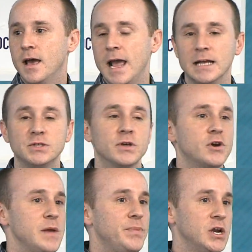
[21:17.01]
and so the
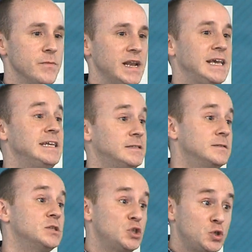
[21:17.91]
Great Pyramid, he
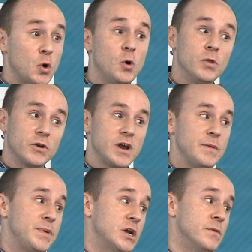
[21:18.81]
stole the Great
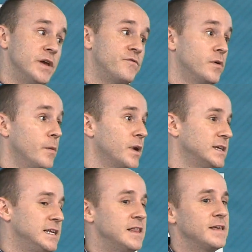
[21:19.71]
Pyramid because
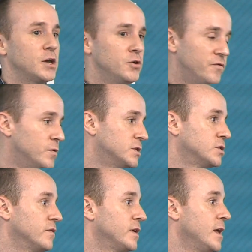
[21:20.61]
he didn't think Khufu
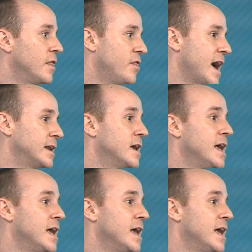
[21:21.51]
deserved that.